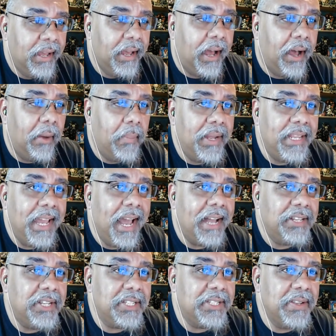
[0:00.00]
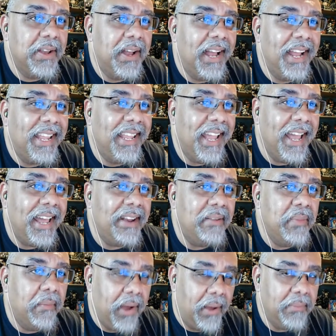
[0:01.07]
Uh, but yeah, just uh,
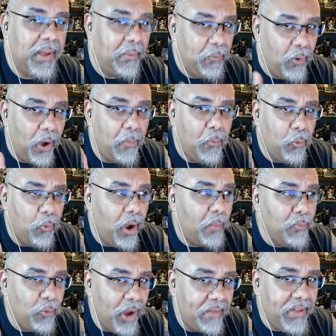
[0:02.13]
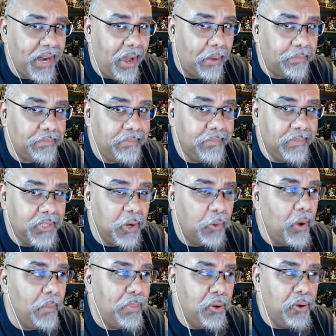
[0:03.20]
again, but I'm I'm I'm I'm revving up to
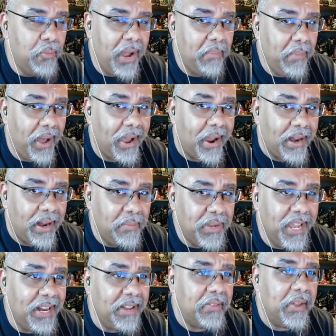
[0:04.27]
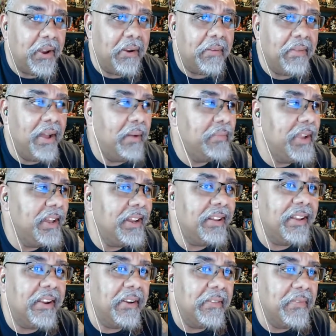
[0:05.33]
what blew my mind. I'm getting there. I'm
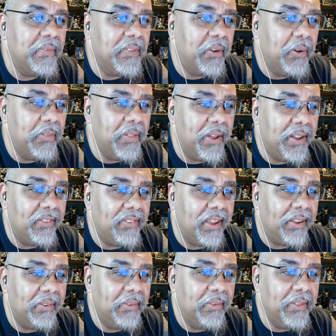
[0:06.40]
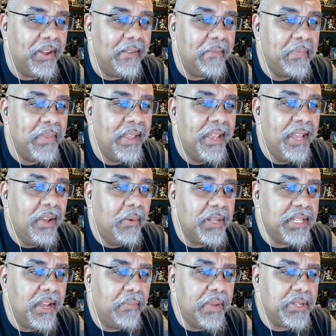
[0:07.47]
getting there. So hold on a second. Hold on.
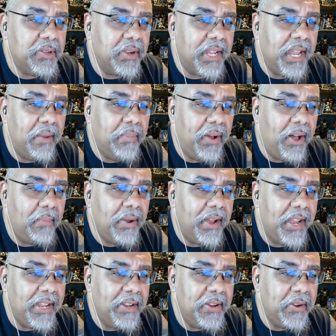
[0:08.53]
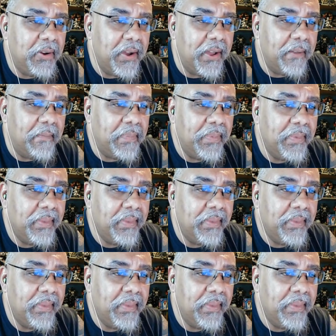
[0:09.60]
What's up, Mister King Palma? How you doing?